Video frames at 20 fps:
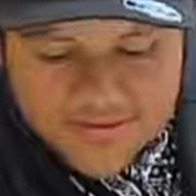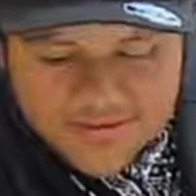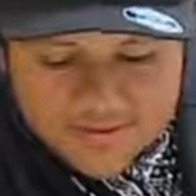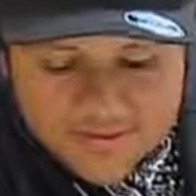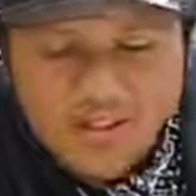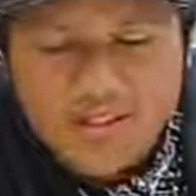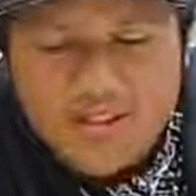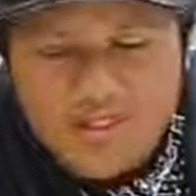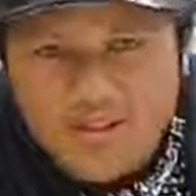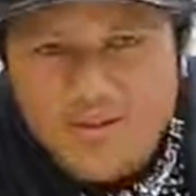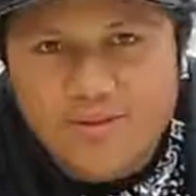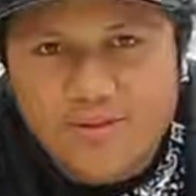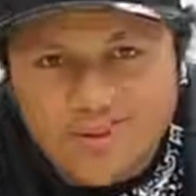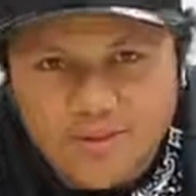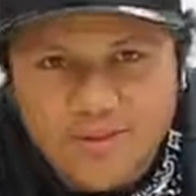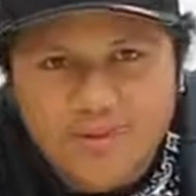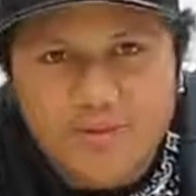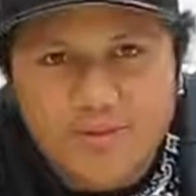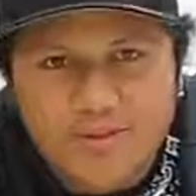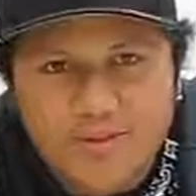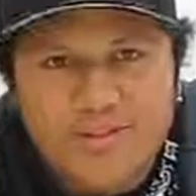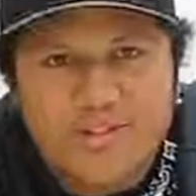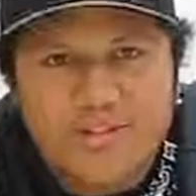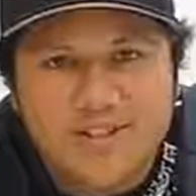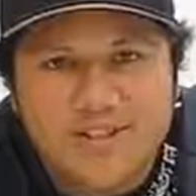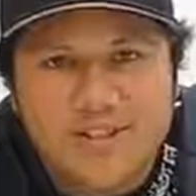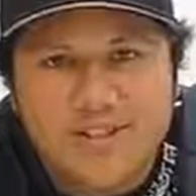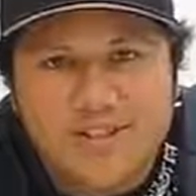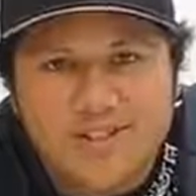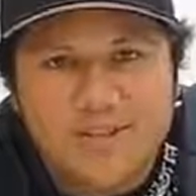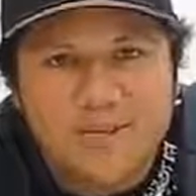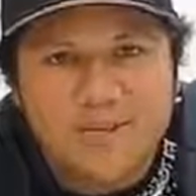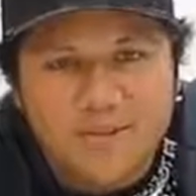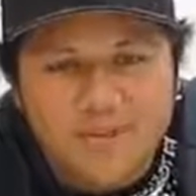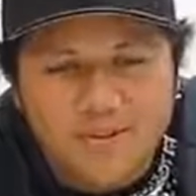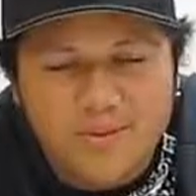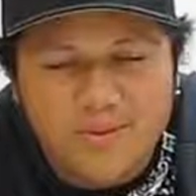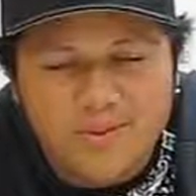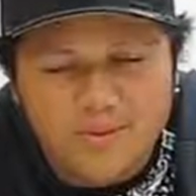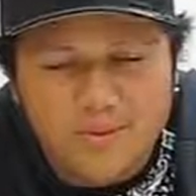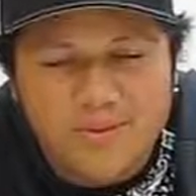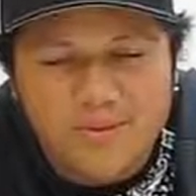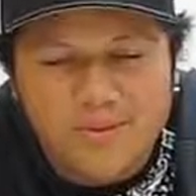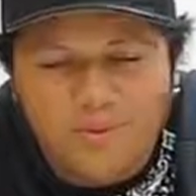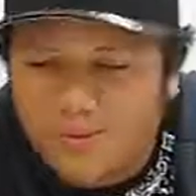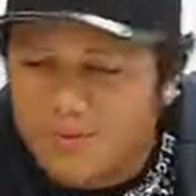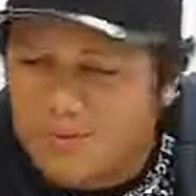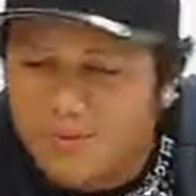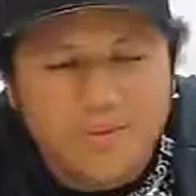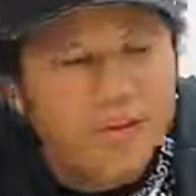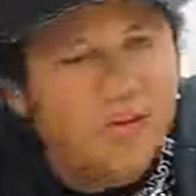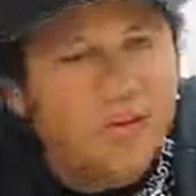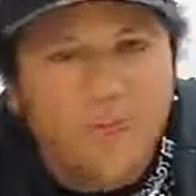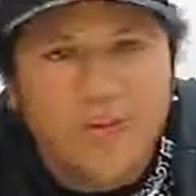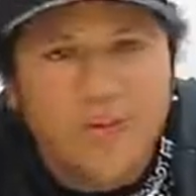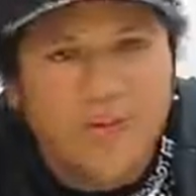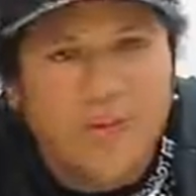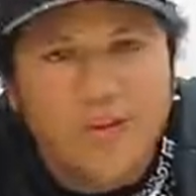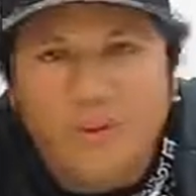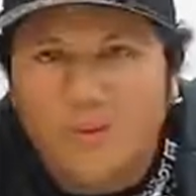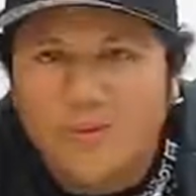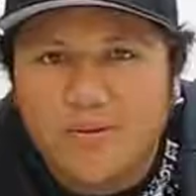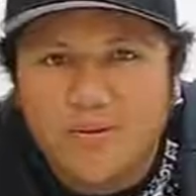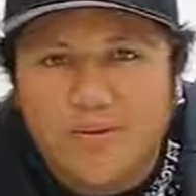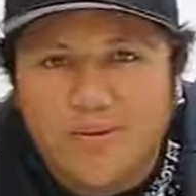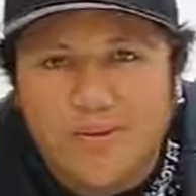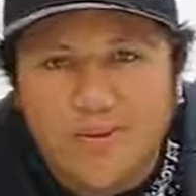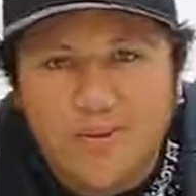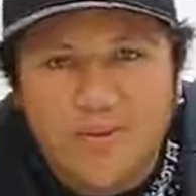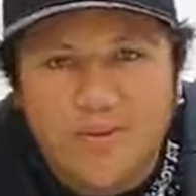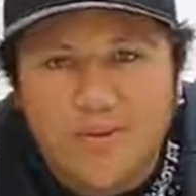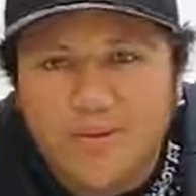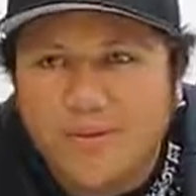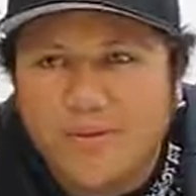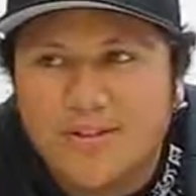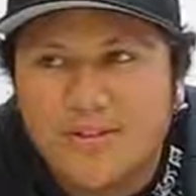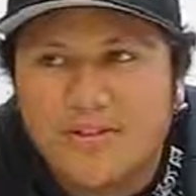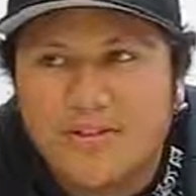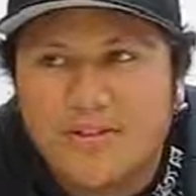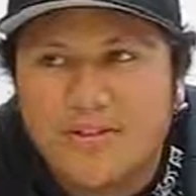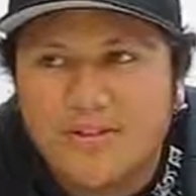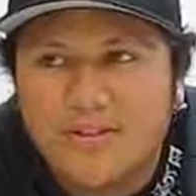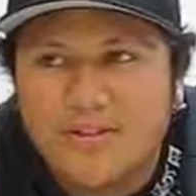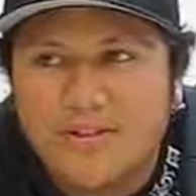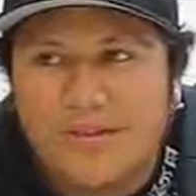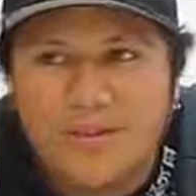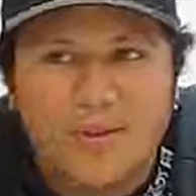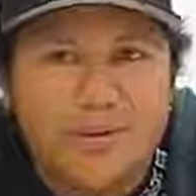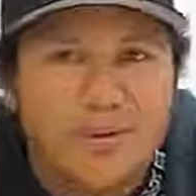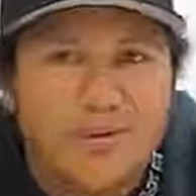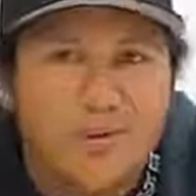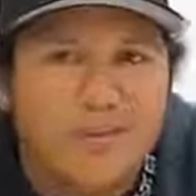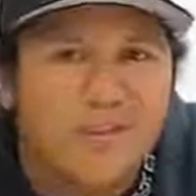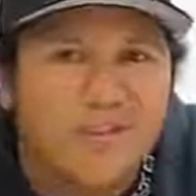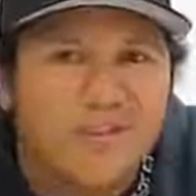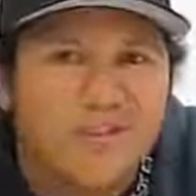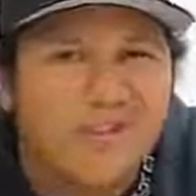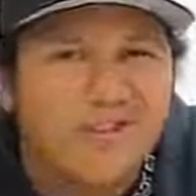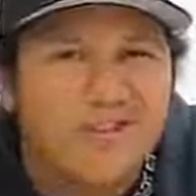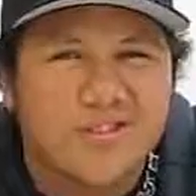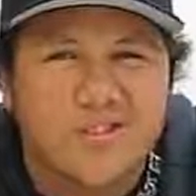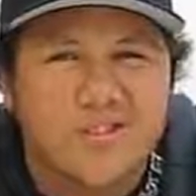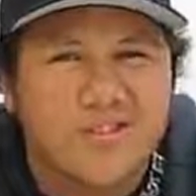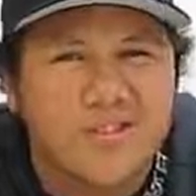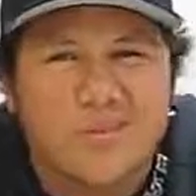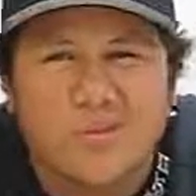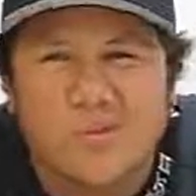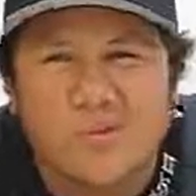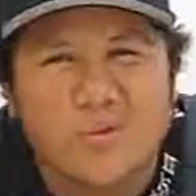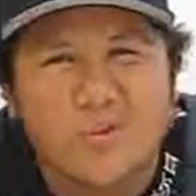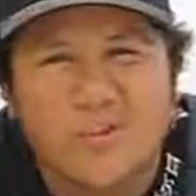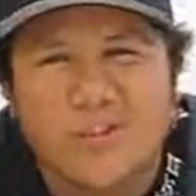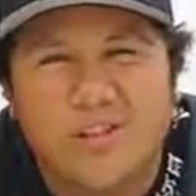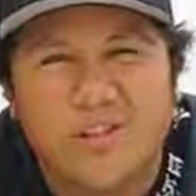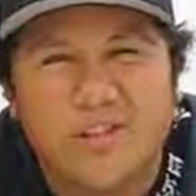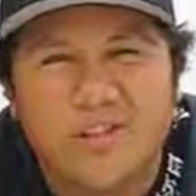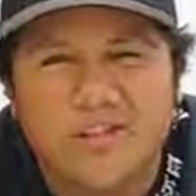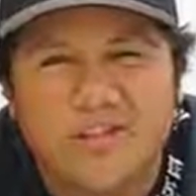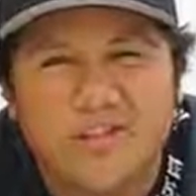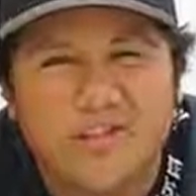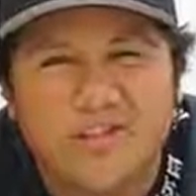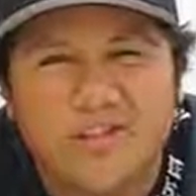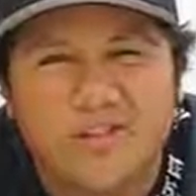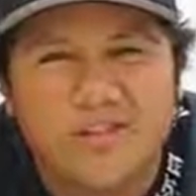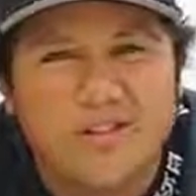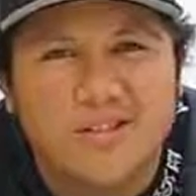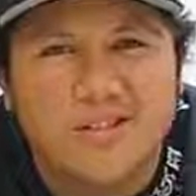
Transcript: Tāne Ora will actually help you through whatever you're going through, my guys. Or you who's listening or looking at this.